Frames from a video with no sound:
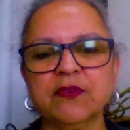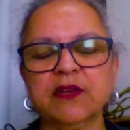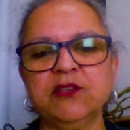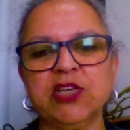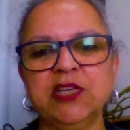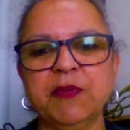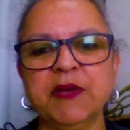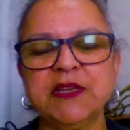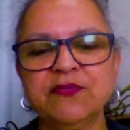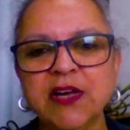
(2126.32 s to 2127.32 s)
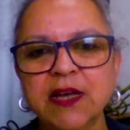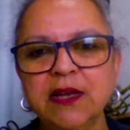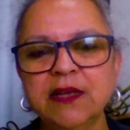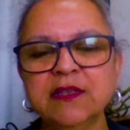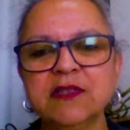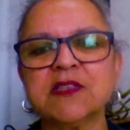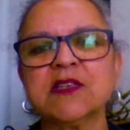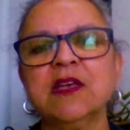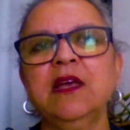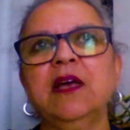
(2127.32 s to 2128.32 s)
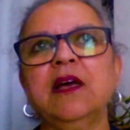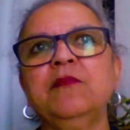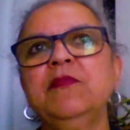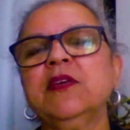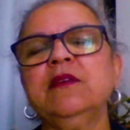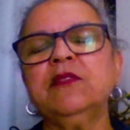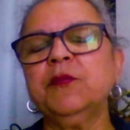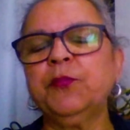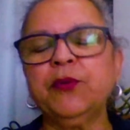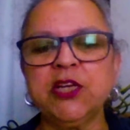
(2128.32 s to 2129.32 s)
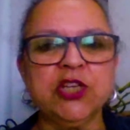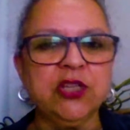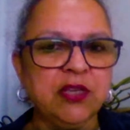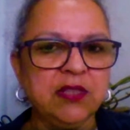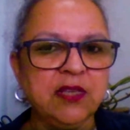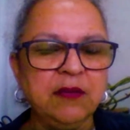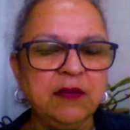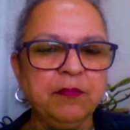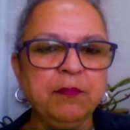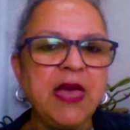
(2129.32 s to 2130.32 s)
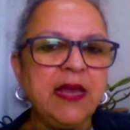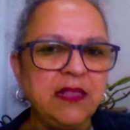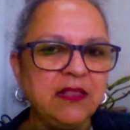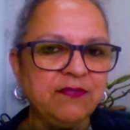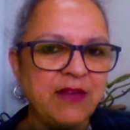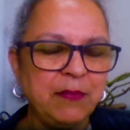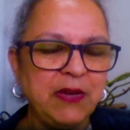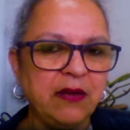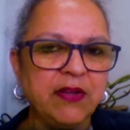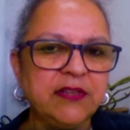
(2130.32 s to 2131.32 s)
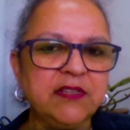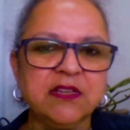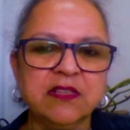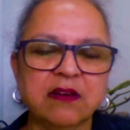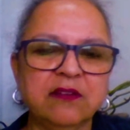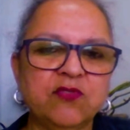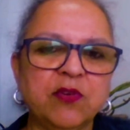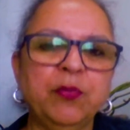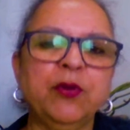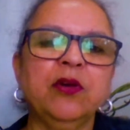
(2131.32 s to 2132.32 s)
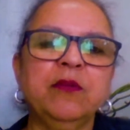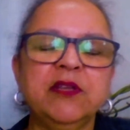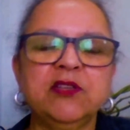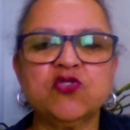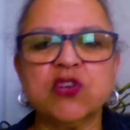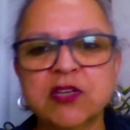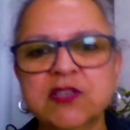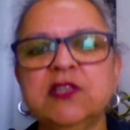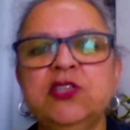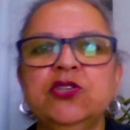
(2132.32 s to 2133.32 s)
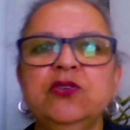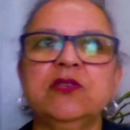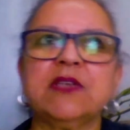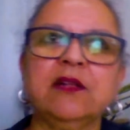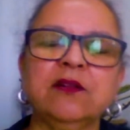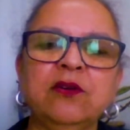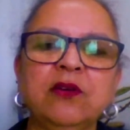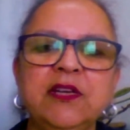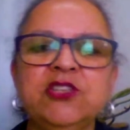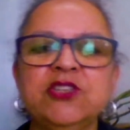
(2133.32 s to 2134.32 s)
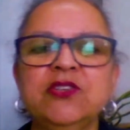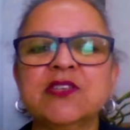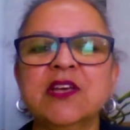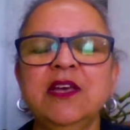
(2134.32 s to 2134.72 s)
gender-based violence, the pressure that the men in the family are under, the underemployment, drugs issues, alcohol issues.